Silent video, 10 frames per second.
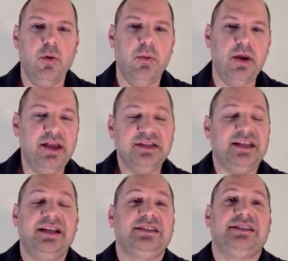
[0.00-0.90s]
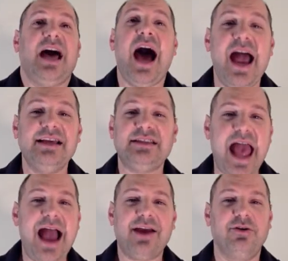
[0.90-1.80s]
is that it's the highest
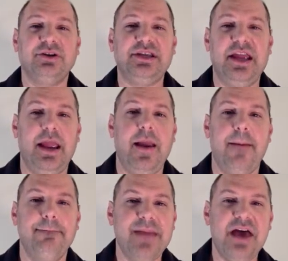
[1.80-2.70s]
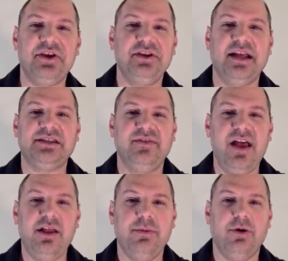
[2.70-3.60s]
accuracy method that's
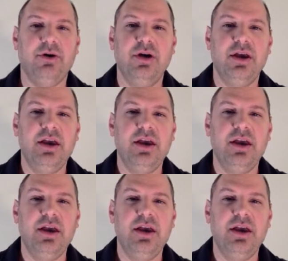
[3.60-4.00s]
available.